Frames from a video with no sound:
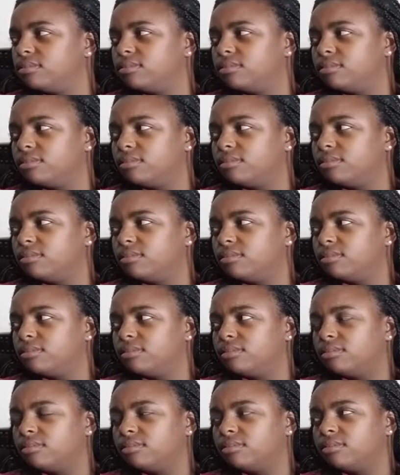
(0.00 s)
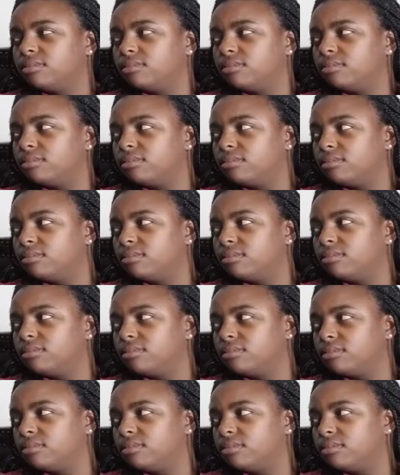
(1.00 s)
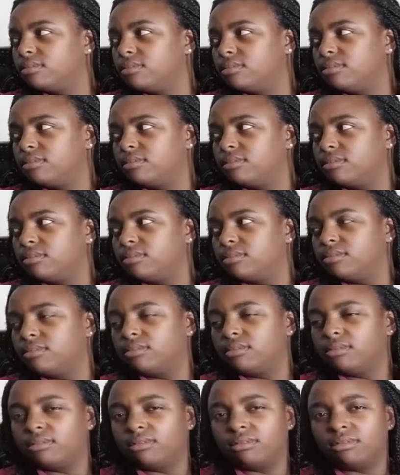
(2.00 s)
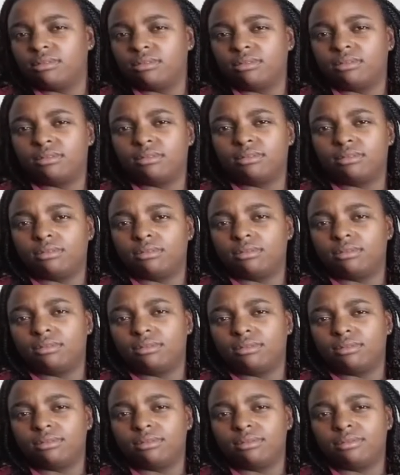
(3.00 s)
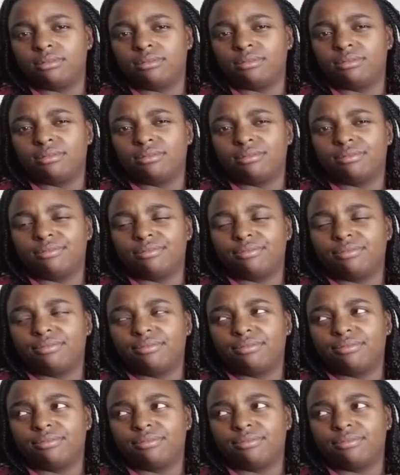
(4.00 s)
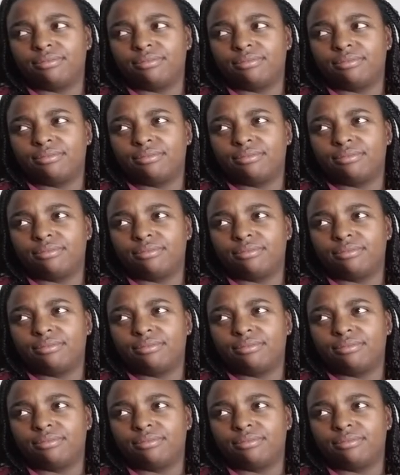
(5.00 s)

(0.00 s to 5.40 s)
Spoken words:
(not speaking)